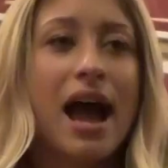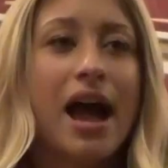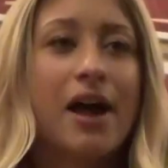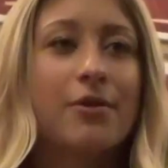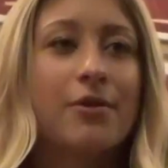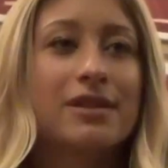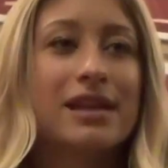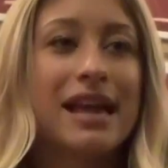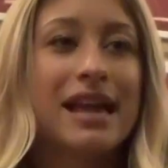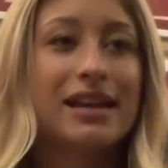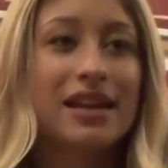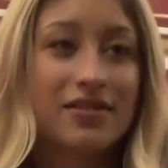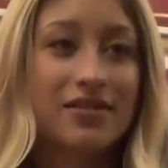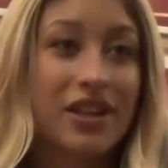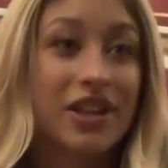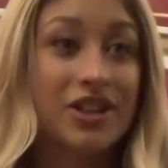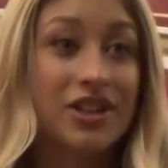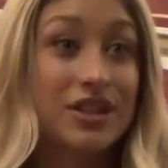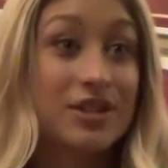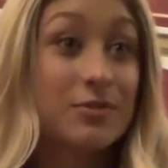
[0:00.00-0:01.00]
I was at
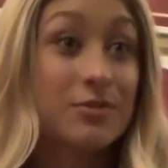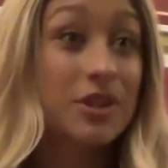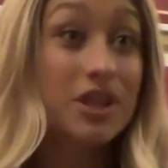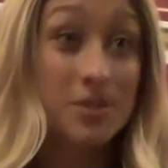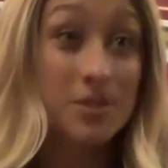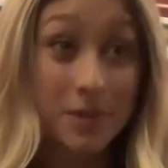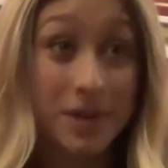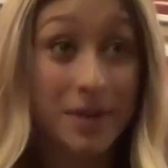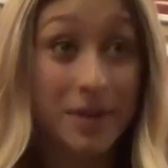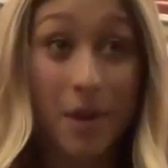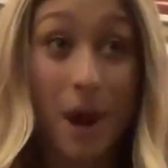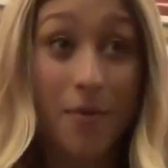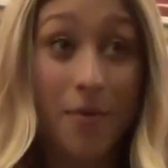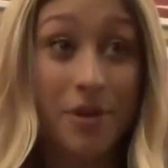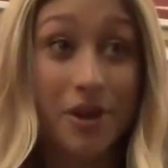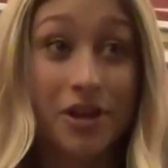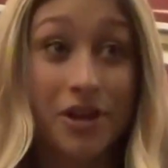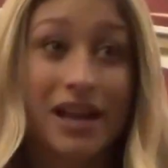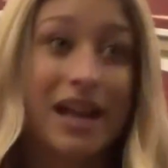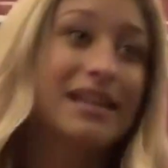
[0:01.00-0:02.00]
conventions, which is pretty
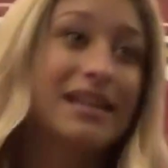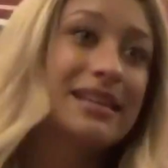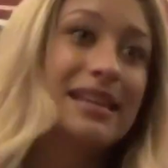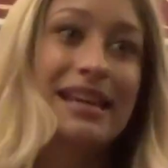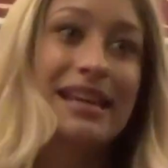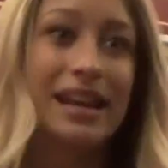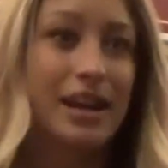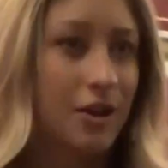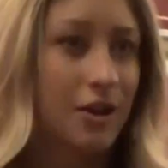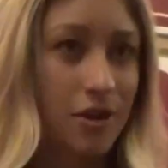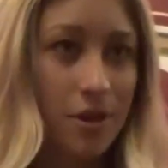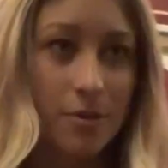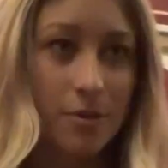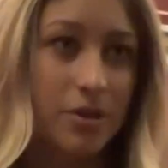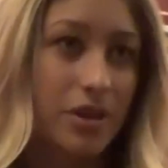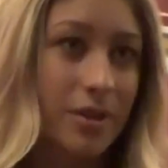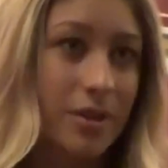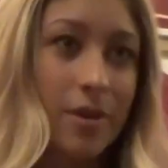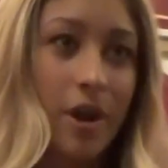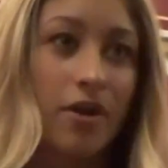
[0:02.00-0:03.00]
popular. Like, as a kid, I grew up
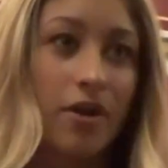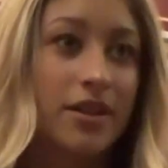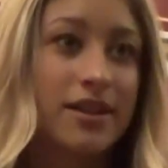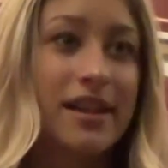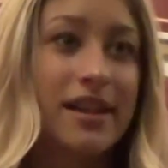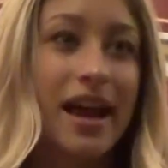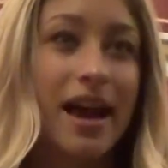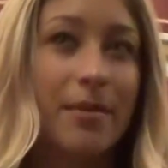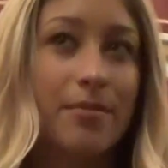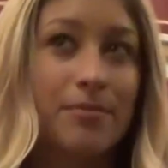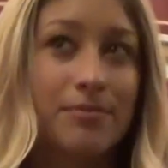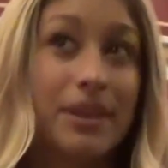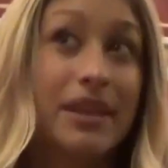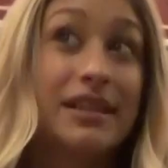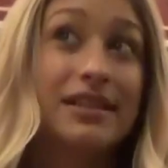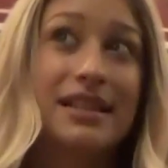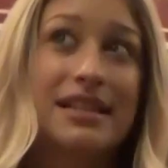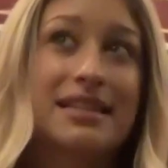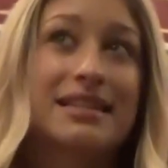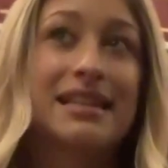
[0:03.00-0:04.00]
doing them all the time.
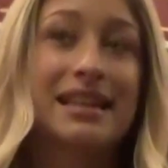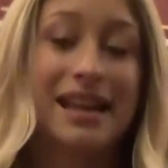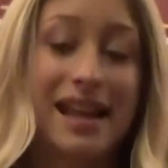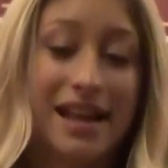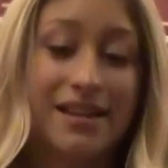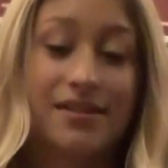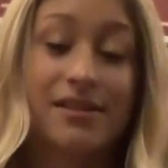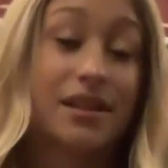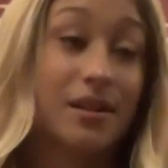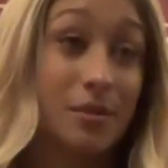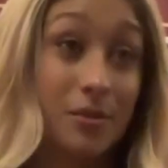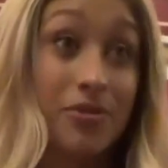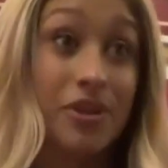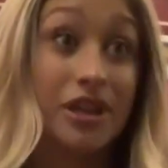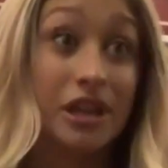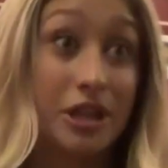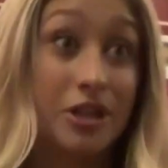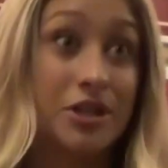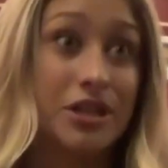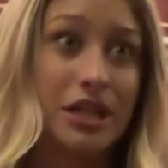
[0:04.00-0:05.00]
Being 16, I had done them for
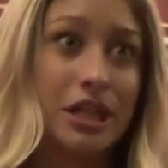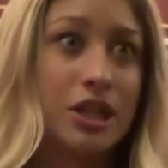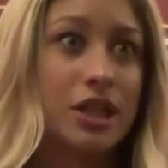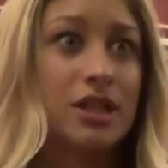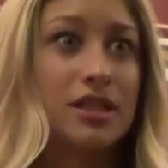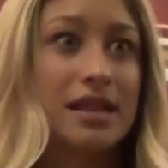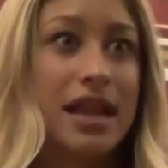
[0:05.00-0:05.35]
years and years